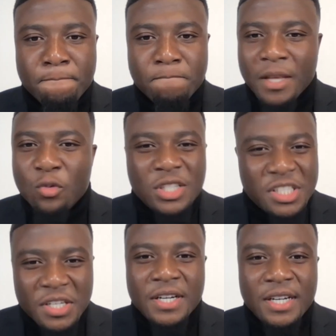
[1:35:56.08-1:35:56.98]
And we
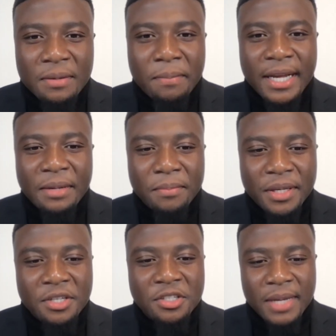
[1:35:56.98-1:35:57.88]
still couldn't pay the
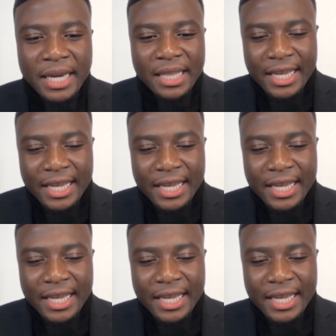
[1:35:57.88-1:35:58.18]
bills, man.